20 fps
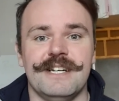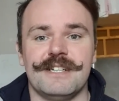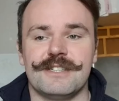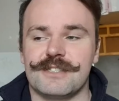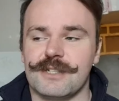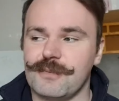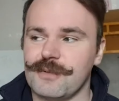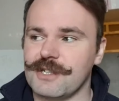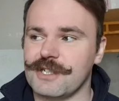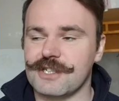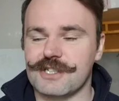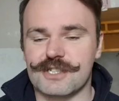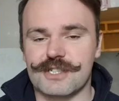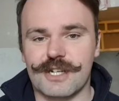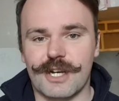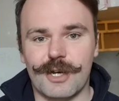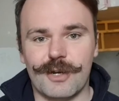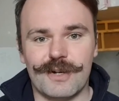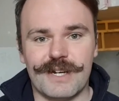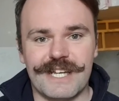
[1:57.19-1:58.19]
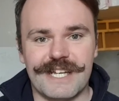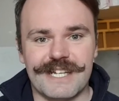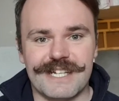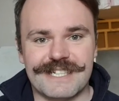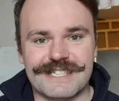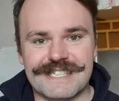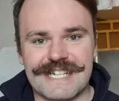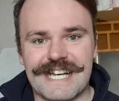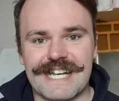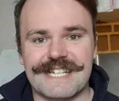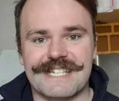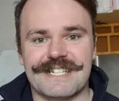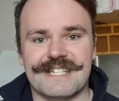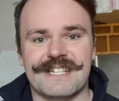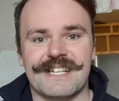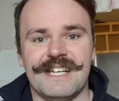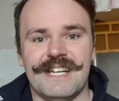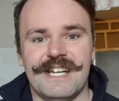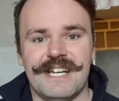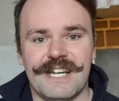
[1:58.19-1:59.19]
So we're going to slowly
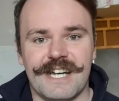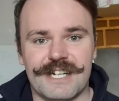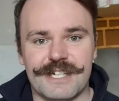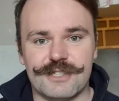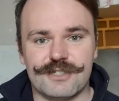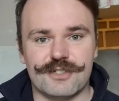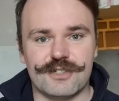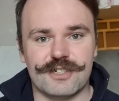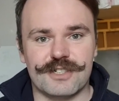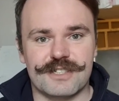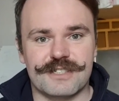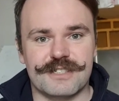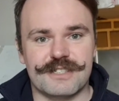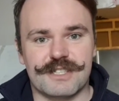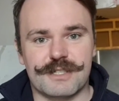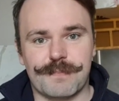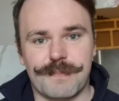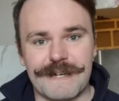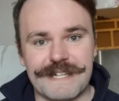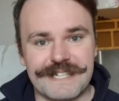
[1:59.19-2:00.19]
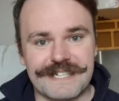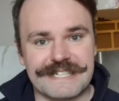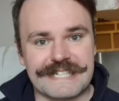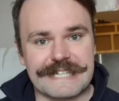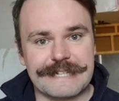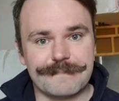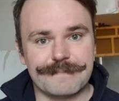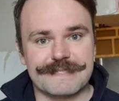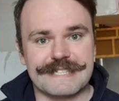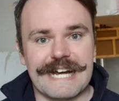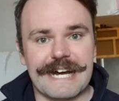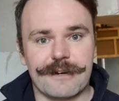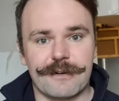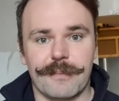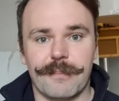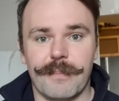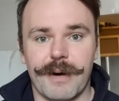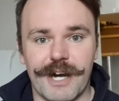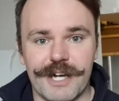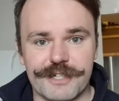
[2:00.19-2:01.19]
test and adjust, split the teams down
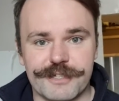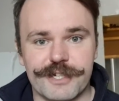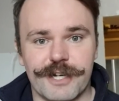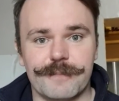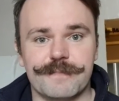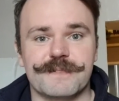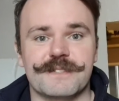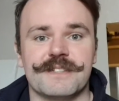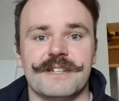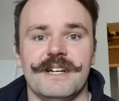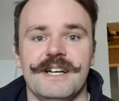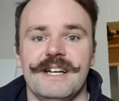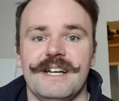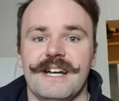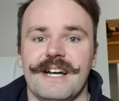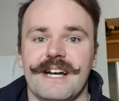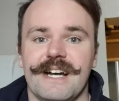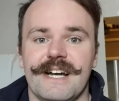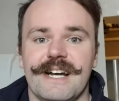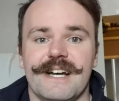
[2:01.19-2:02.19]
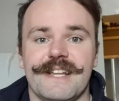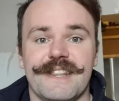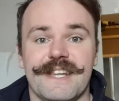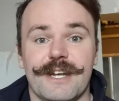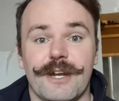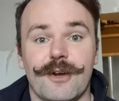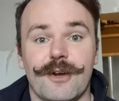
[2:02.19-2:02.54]
on my jobs, and then